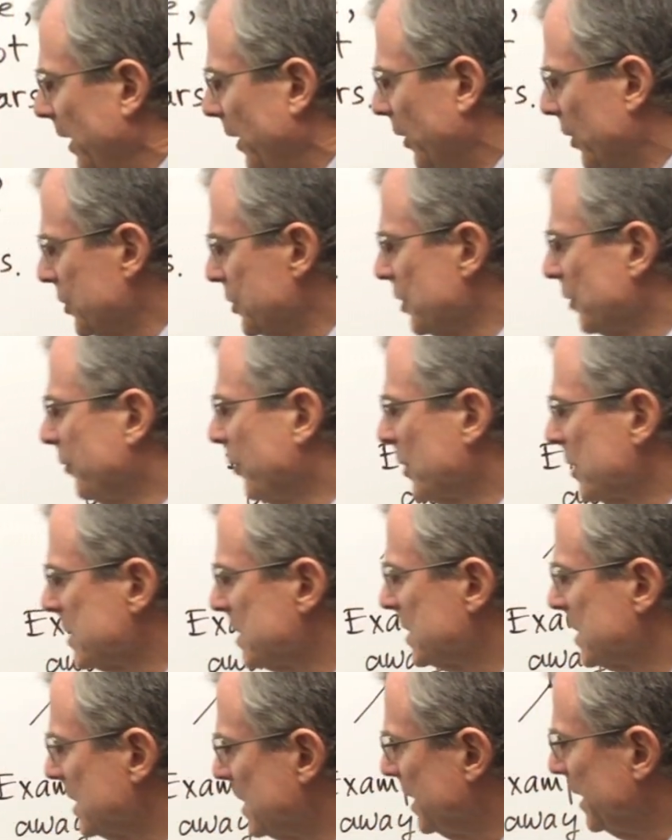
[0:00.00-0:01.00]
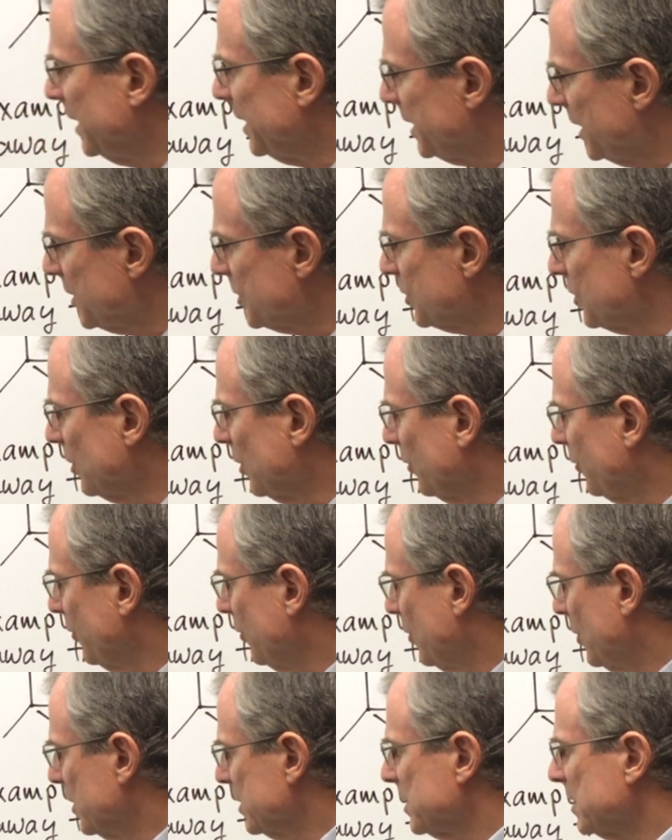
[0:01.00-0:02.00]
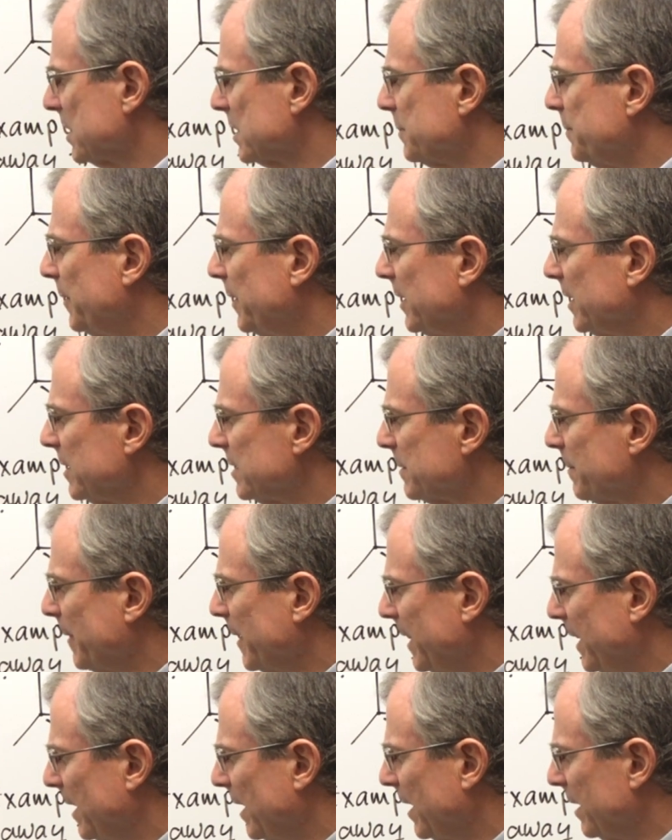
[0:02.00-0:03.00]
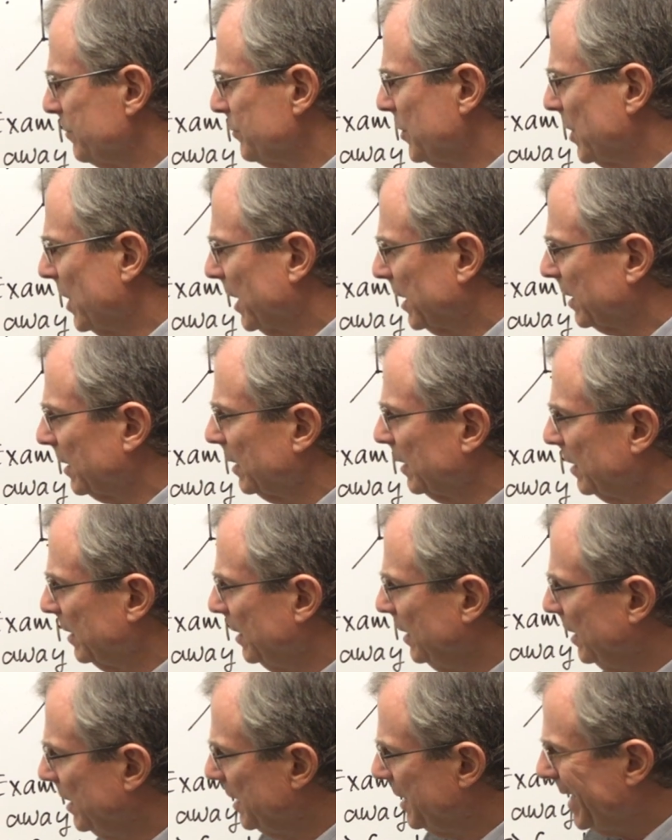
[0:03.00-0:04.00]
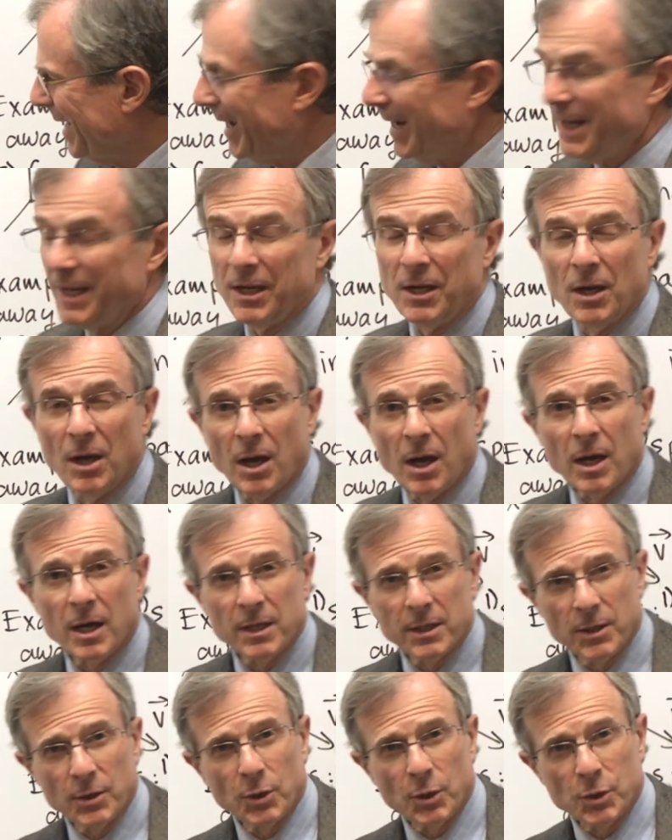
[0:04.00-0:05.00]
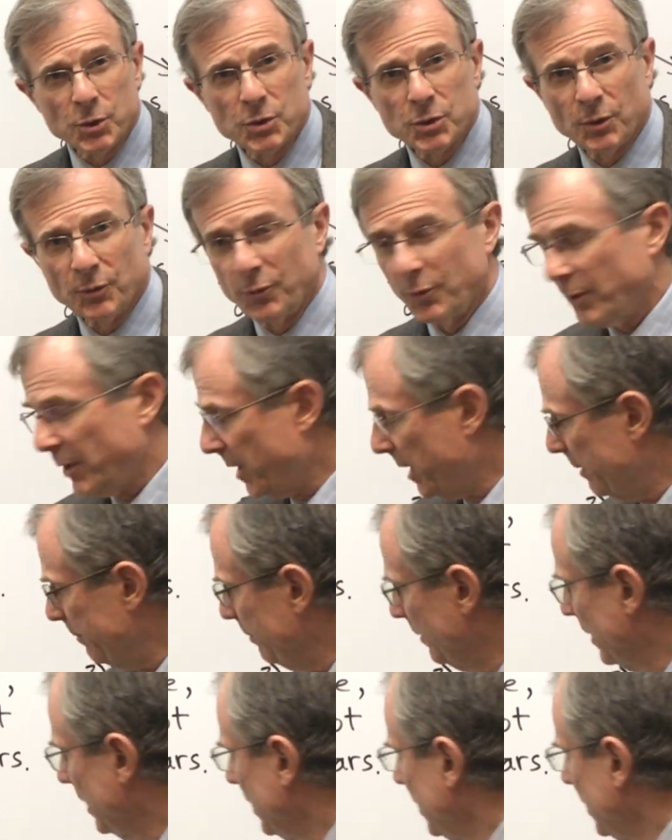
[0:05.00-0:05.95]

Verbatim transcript: inertial force is an additional force experienced by an object in a non-inertial frame.